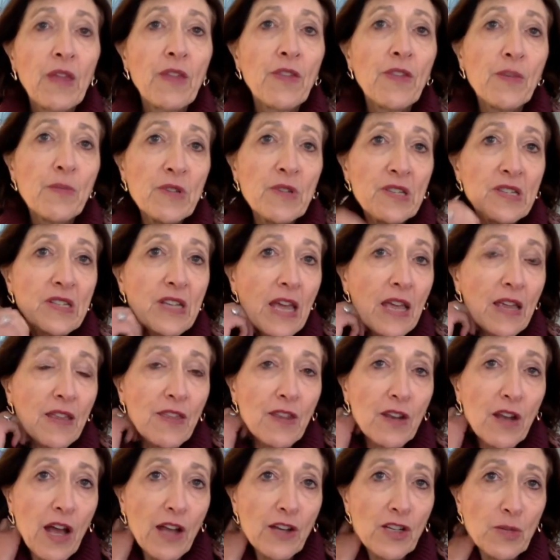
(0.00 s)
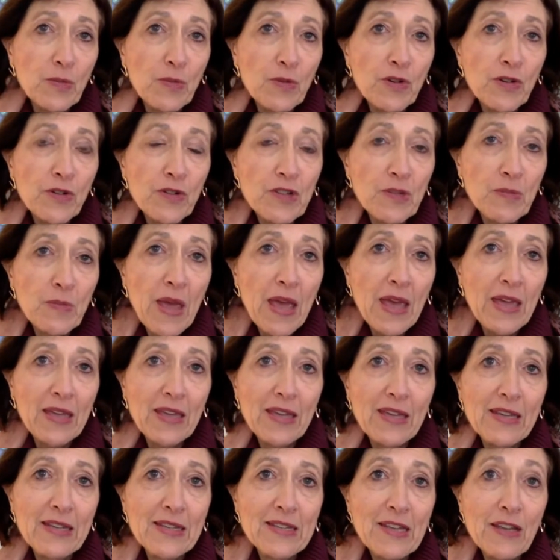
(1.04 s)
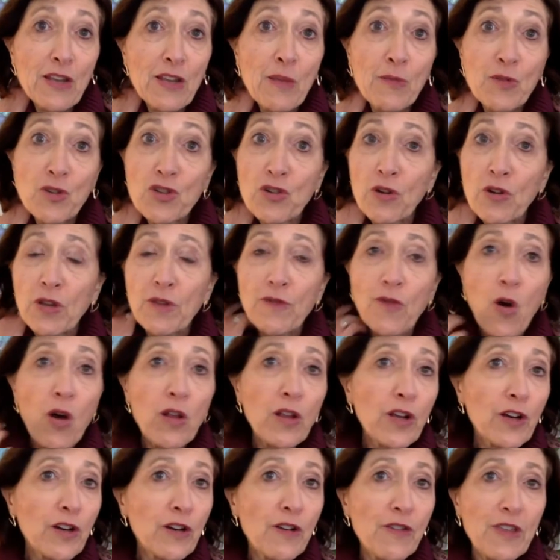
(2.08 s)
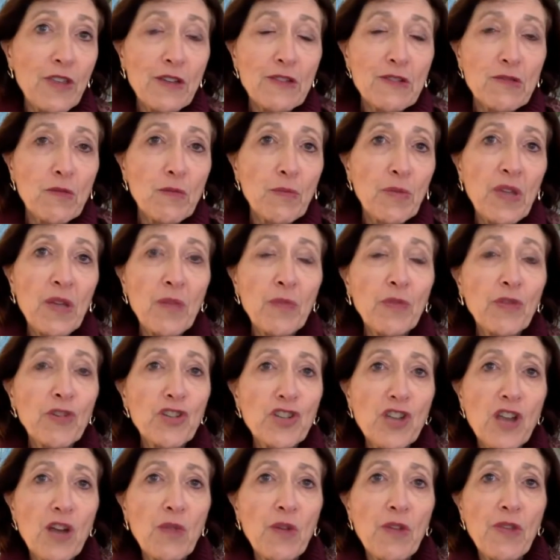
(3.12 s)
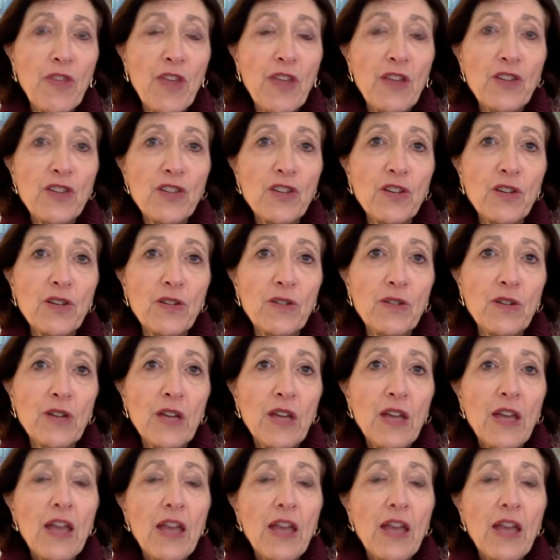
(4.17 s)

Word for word: The mistake that entrepreneurs make is, and I'm sure you've all heard this, when people share what they do,